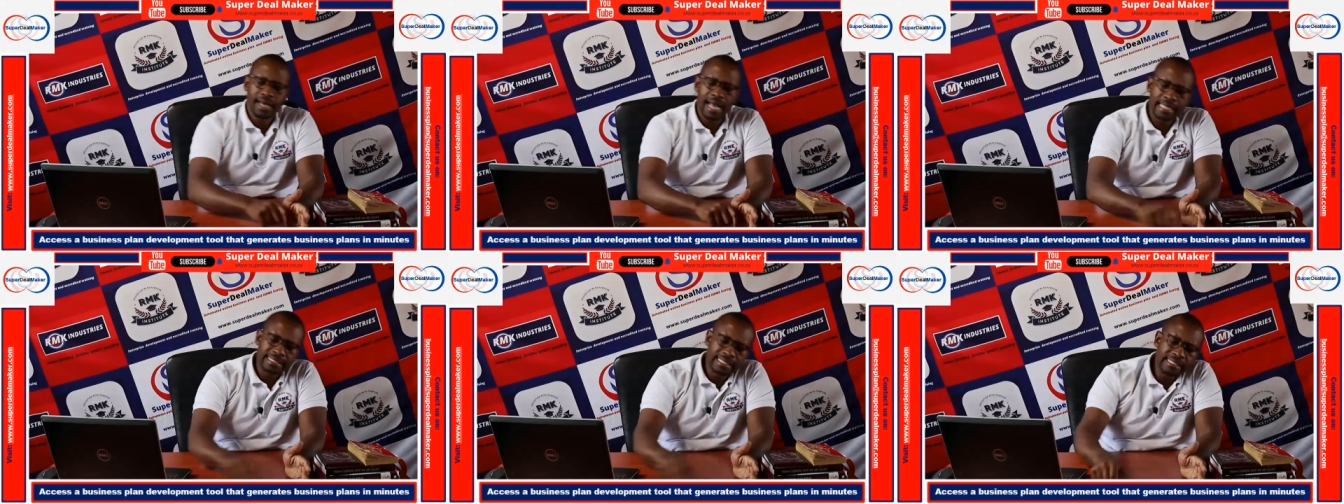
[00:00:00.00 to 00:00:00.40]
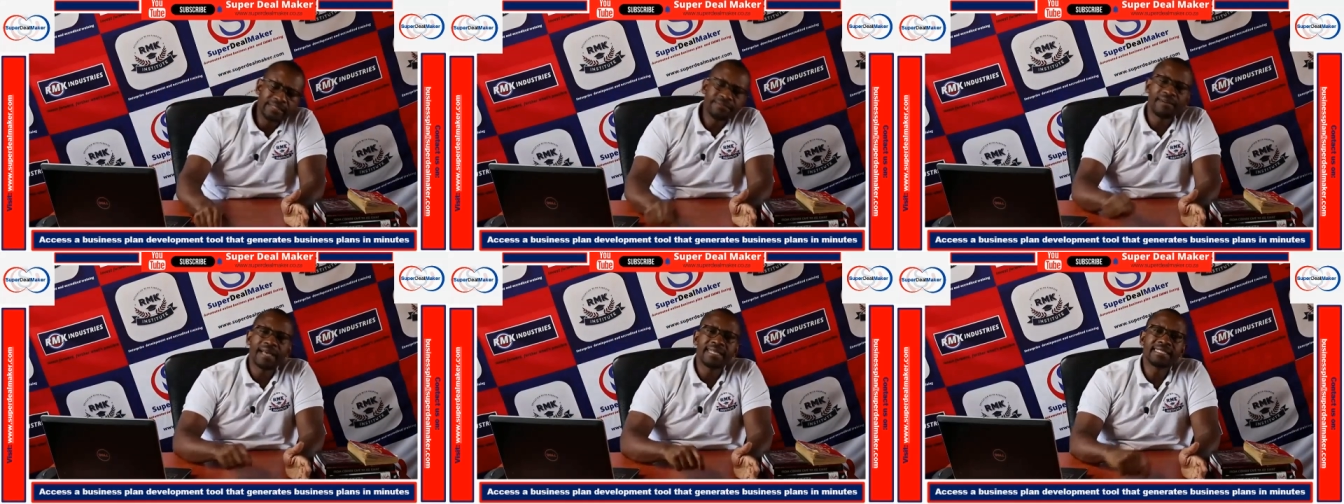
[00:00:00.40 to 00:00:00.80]

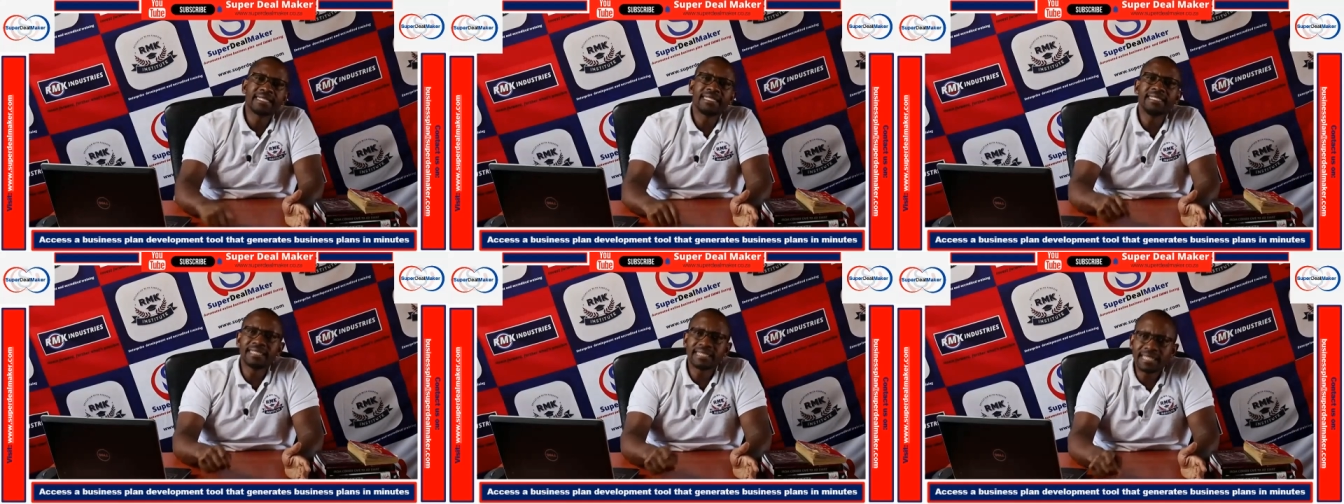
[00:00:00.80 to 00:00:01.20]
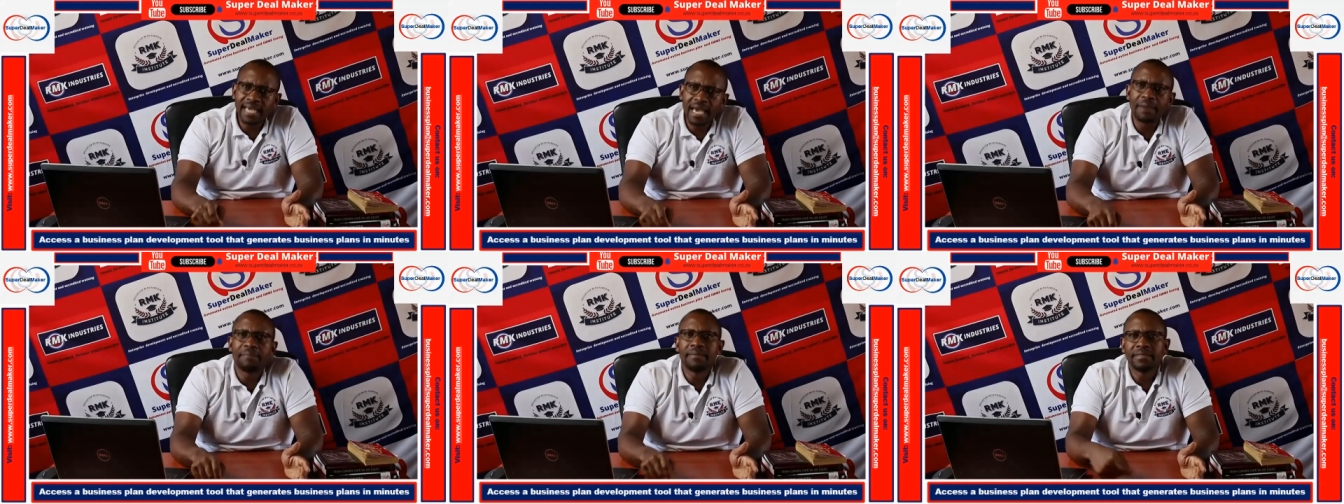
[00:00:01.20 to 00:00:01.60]
identify skills
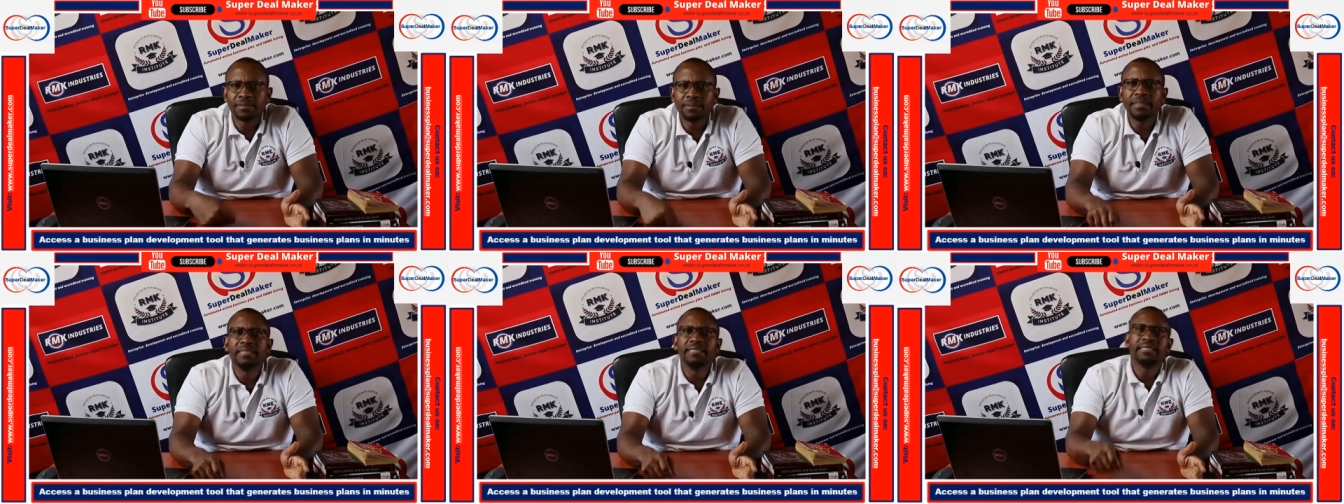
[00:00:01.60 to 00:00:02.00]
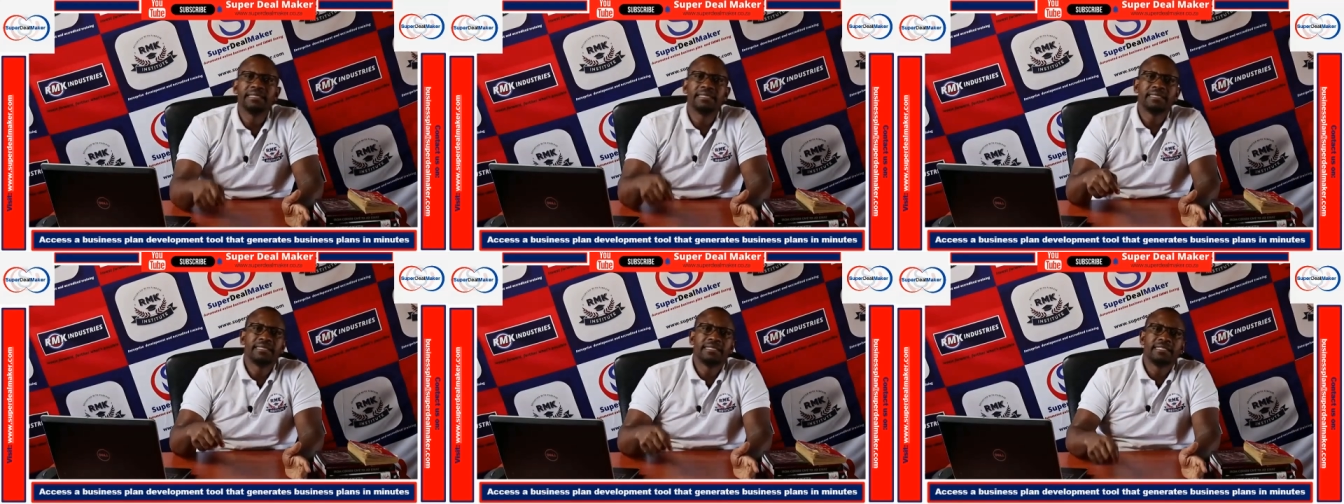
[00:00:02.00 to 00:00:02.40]
gap has been
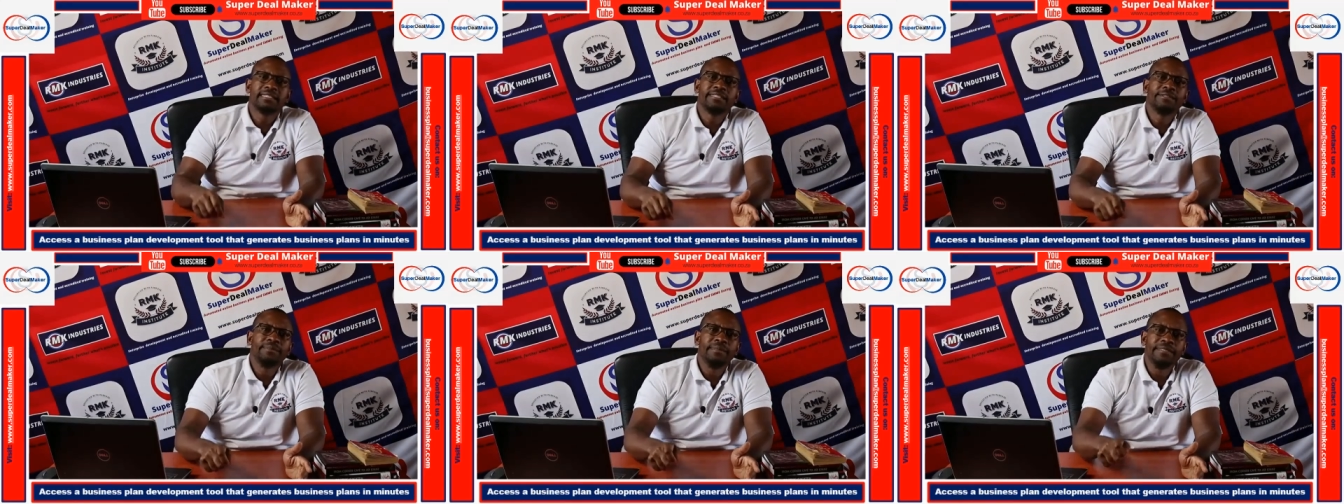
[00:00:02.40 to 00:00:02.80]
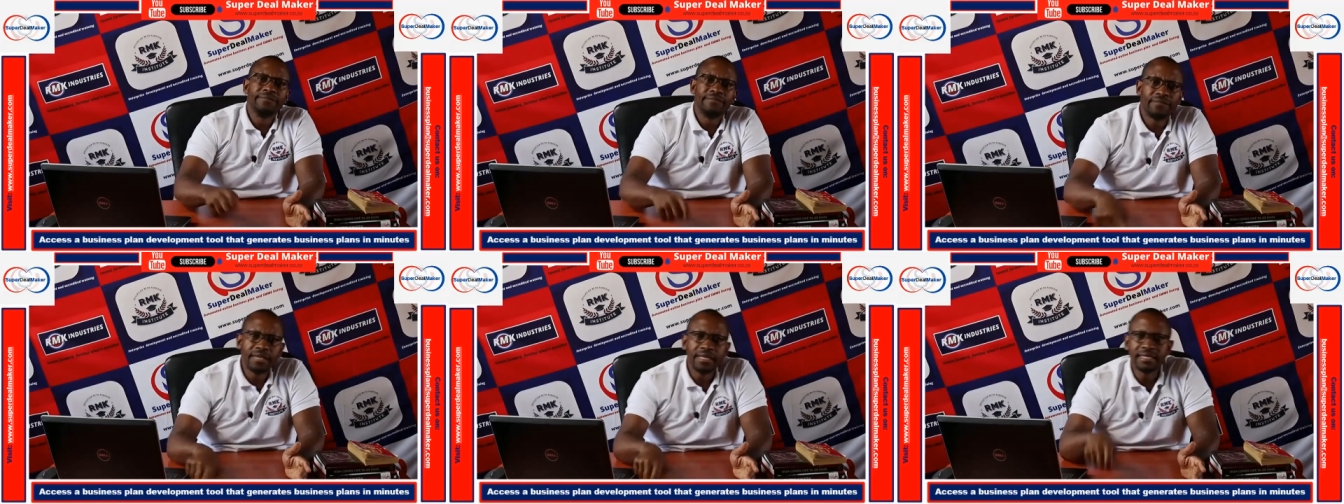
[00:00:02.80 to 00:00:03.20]
has been
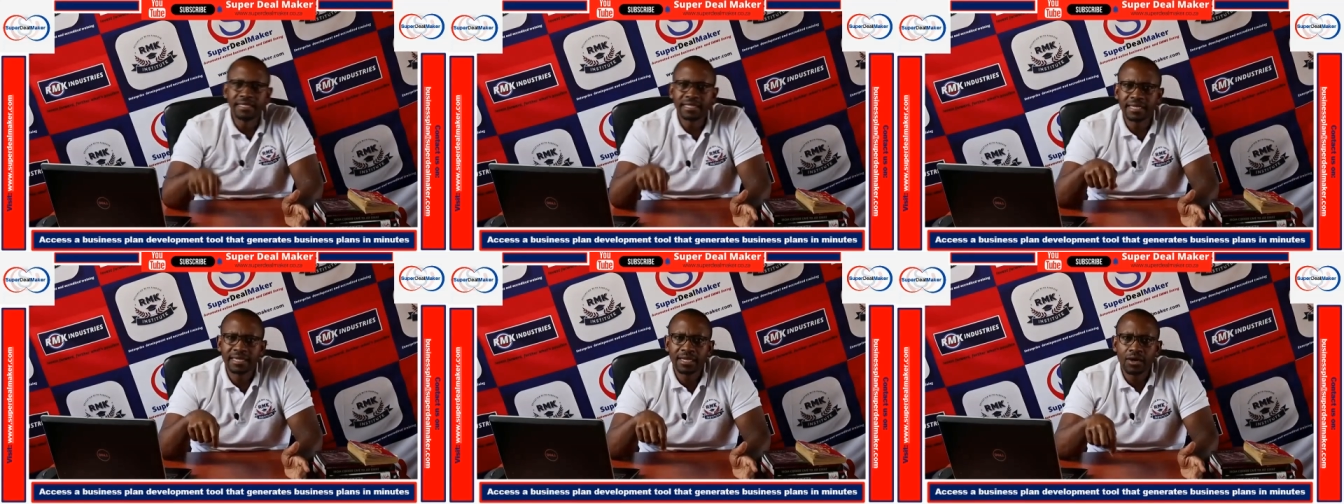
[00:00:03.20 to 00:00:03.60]
filled